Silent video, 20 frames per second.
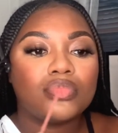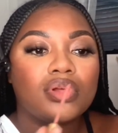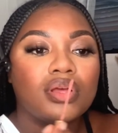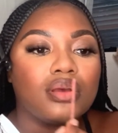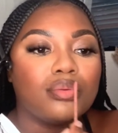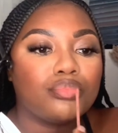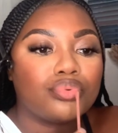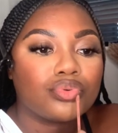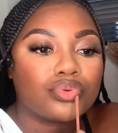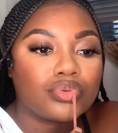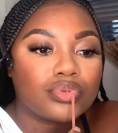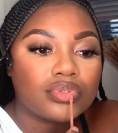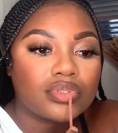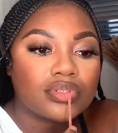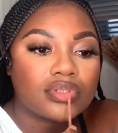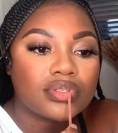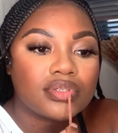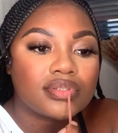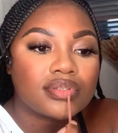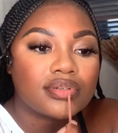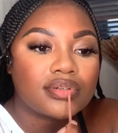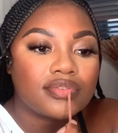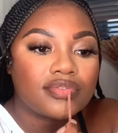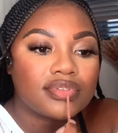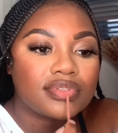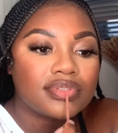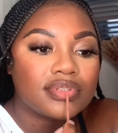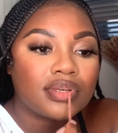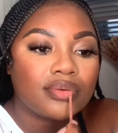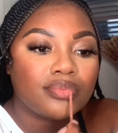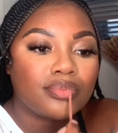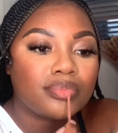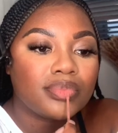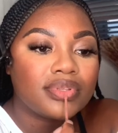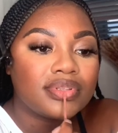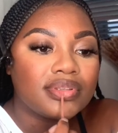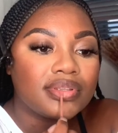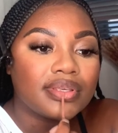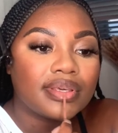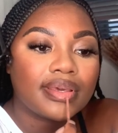abroad because obviously I'm from
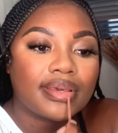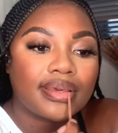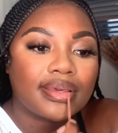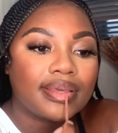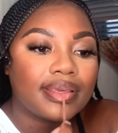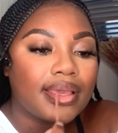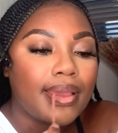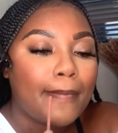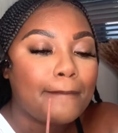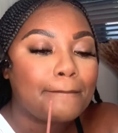the UK.